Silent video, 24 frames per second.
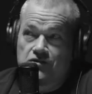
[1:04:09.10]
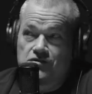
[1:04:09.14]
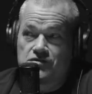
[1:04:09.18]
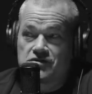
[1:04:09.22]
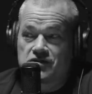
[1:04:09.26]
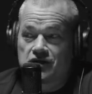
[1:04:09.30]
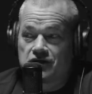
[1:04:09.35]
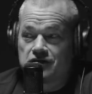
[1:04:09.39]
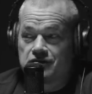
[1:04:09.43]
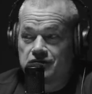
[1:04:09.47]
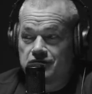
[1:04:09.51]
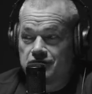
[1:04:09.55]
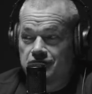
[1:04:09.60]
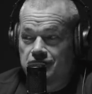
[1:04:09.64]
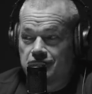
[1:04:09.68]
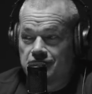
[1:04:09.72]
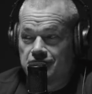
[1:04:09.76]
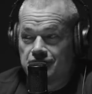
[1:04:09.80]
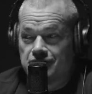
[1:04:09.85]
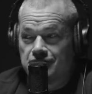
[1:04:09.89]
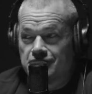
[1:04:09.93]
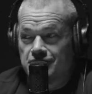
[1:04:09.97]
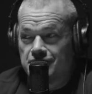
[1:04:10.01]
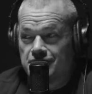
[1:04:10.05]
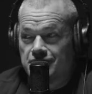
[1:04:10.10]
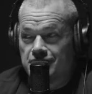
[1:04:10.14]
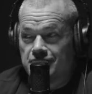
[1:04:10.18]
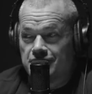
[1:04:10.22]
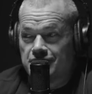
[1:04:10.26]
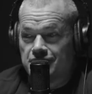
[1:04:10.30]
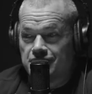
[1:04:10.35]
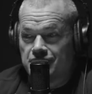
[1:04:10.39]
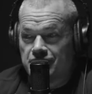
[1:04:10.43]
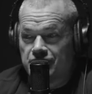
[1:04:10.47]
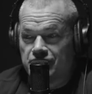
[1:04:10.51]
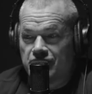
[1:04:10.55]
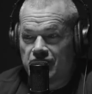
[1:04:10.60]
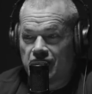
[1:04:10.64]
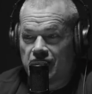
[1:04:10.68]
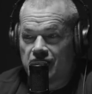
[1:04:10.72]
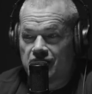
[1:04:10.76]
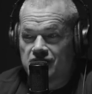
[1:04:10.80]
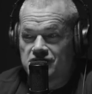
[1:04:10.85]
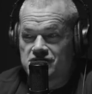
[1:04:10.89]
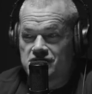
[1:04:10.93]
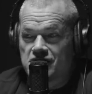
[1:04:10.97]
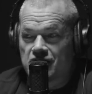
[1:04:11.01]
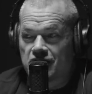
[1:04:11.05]
you said hey,
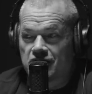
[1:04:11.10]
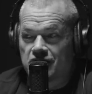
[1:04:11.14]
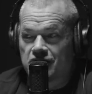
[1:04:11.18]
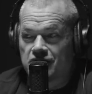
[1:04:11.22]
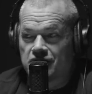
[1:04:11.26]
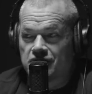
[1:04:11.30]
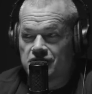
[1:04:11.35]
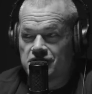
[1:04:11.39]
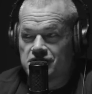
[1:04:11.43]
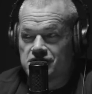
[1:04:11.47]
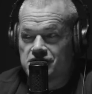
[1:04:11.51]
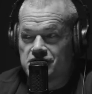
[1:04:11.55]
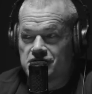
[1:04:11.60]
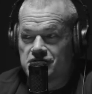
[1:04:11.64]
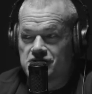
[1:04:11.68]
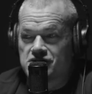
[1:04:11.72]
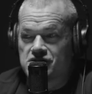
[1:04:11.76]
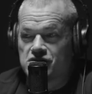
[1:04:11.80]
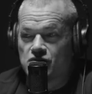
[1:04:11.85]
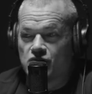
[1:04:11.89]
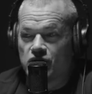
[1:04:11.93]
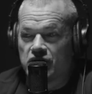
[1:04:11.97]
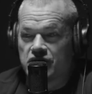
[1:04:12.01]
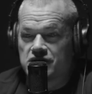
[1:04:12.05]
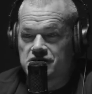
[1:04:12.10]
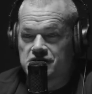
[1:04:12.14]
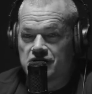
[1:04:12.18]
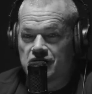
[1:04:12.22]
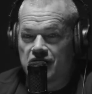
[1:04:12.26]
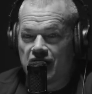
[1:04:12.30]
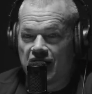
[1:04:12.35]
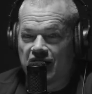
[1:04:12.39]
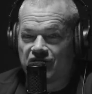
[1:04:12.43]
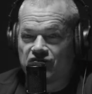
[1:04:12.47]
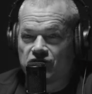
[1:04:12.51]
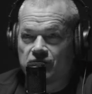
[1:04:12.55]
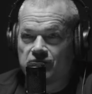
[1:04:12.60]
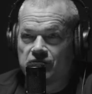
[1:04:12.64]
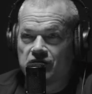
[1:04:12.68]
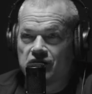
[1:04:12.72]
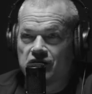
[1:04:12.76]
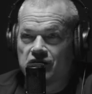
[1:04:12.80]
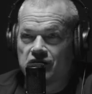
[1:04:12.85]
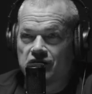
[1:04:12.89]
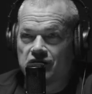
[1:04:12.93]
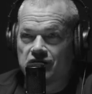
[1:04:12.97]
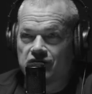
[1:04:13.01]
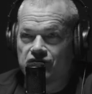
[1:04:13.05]
it's not going to, this is the way it's going to have to
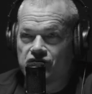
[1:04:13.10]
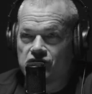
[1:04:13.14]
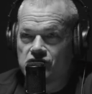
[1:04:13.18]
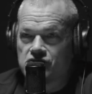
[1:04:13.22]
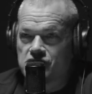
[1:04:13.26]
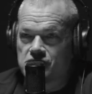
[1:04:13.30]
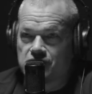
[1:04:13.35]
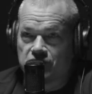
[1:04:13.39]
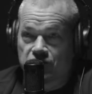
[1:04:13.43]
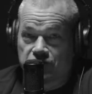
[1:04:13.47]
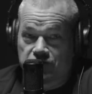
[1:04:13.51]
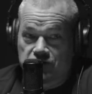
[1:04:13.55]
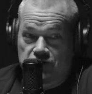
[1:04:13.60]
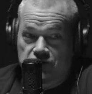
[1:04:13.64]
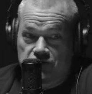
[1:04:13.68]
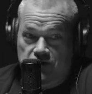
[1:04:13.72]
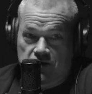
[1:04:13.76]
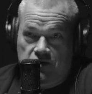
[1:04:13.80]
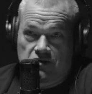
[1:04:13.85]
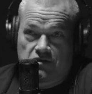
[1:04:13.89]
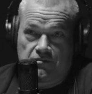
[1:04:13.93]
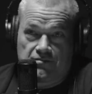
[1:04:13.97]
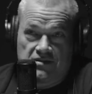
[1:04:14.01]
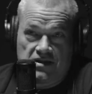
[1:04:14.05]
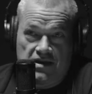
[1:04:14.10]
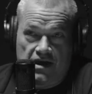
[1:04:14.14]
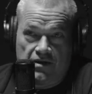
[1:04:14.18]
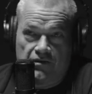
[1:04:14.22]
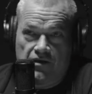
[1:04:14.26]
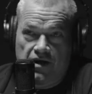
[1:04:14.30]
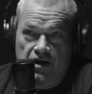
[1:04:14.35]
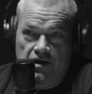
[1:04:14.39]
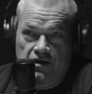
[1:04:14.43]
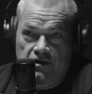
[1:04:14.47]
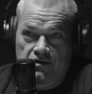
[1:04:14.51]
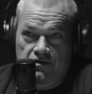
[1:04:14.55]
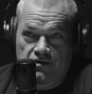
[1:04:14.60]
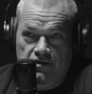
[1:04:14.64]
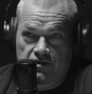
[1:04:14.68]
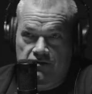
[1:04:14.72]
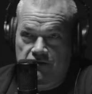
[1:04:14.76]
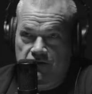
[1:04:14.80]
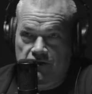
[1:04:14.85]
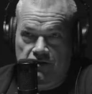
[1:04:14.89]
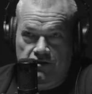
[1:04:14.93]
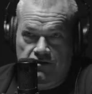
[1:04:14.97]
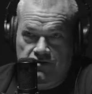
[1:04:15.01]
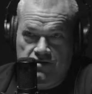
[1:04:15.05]
be in the future. But do you think it'll be that way? Or do you
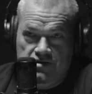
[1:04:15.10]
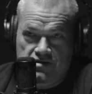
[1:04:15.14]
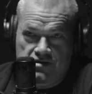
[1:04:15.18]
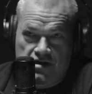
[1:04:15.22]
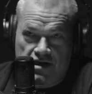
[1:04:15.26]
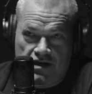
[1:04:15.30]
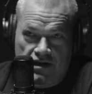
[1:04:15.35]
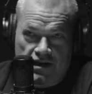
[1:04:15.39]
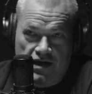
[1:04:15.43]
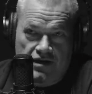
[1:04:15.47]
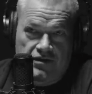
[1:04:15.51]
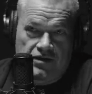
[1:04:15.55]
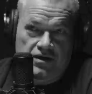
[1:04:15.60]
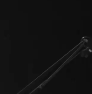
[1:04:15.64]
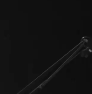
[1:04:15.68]
think they'll just not allow